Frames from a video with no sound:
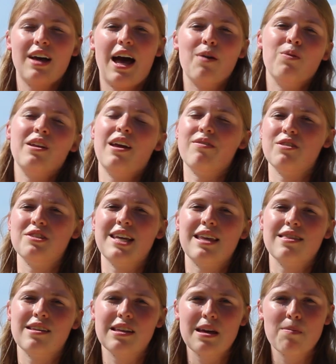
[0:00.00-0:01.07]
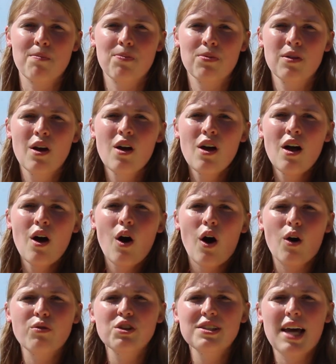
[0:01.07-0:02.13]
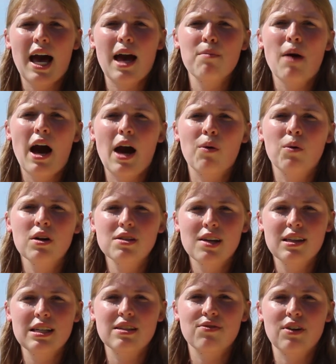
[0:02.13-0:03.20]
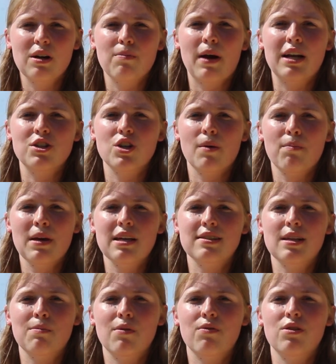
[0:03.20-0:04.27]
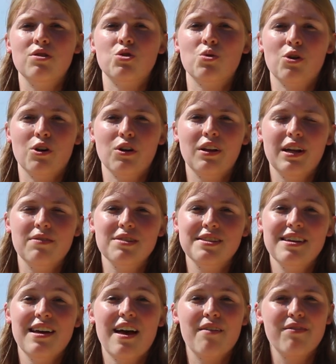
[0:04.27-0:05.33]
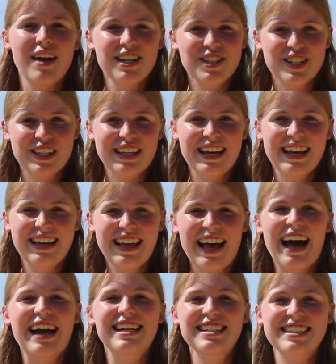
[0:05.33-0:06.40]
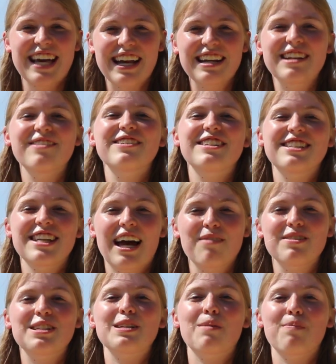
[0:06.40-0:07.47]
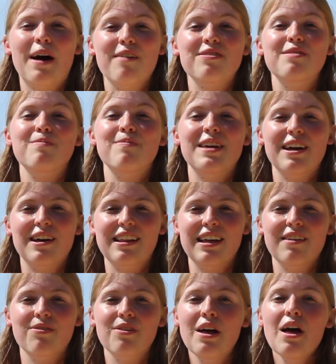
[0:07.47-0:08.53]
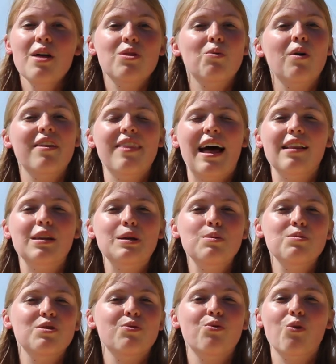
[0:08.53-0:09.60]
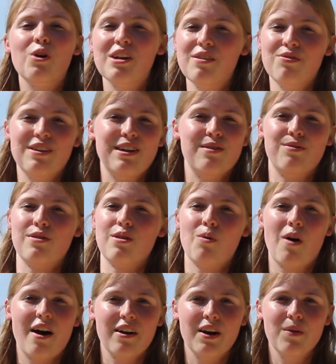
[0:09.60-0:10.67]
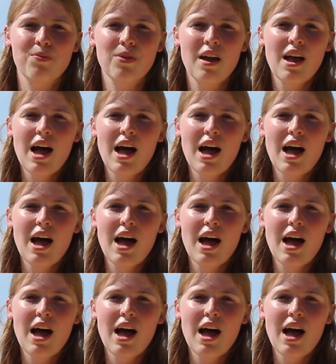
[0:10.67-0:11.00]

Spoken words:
I would never take the leap. Over time, I worked on this fear by jumping some of the shorter cliffs. Eventually, I decided it was time to jump off the big cliff, the one that loomed 40 feet over the water.